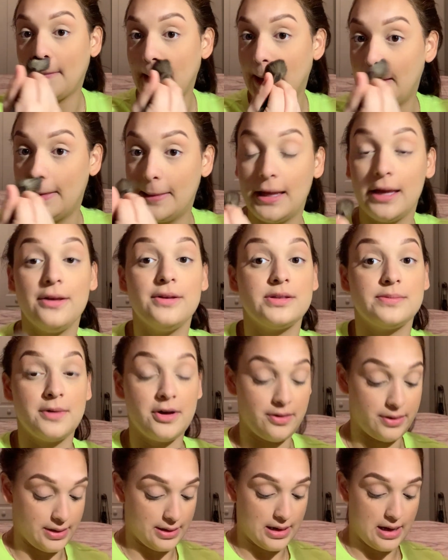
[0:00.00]
and that you
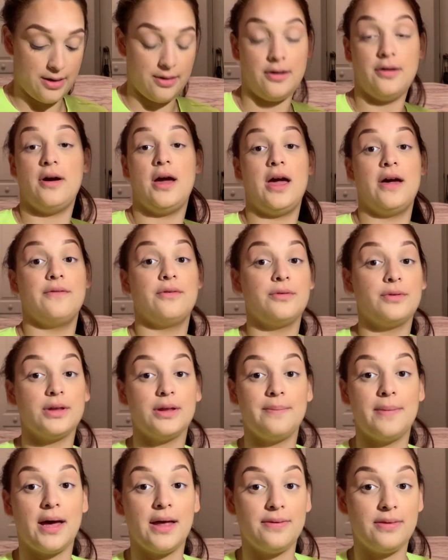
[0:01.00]
smell good. I don't know, I have a
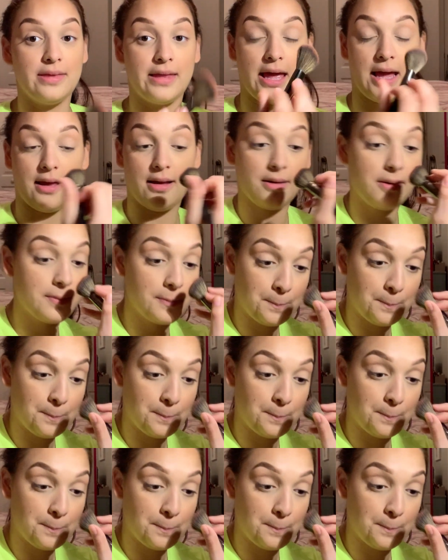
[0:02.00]
really bad like